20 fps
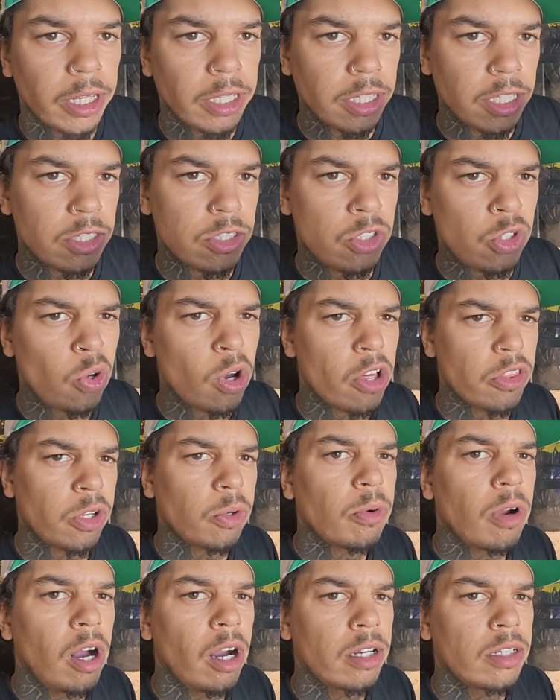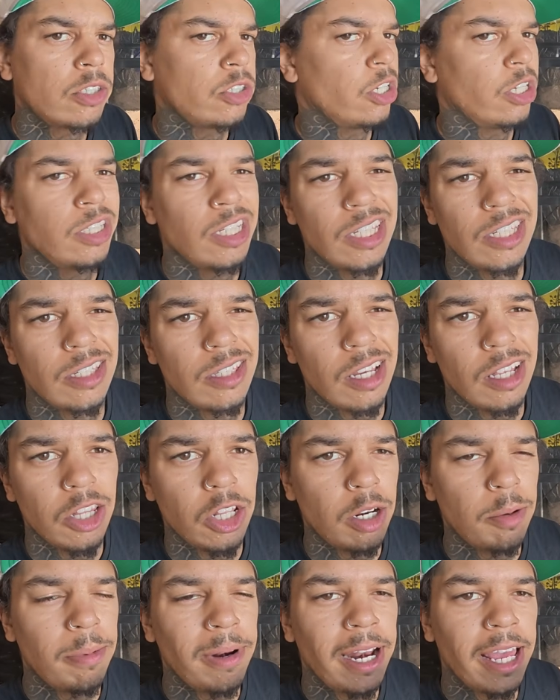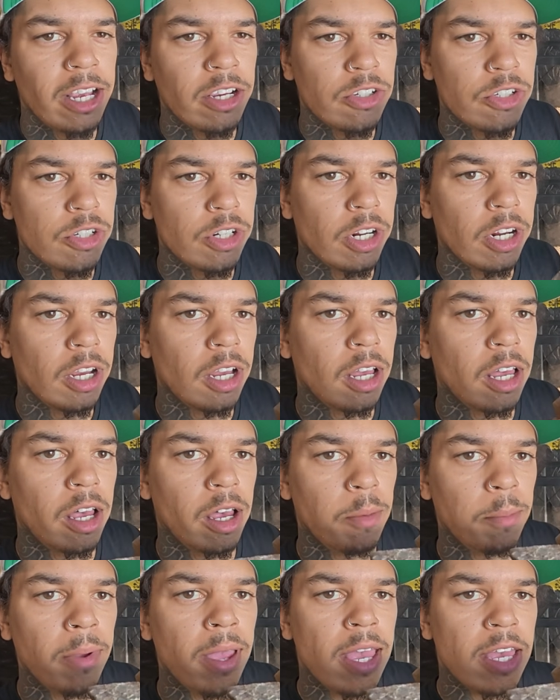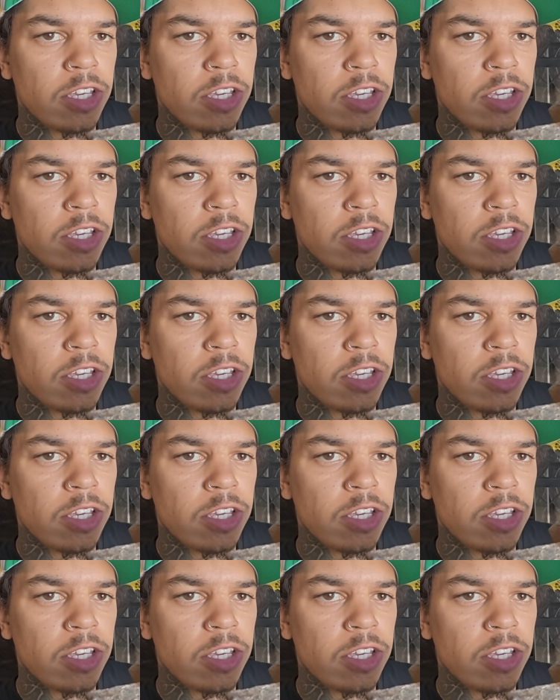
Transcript: in these two other rocks just as a little bit extra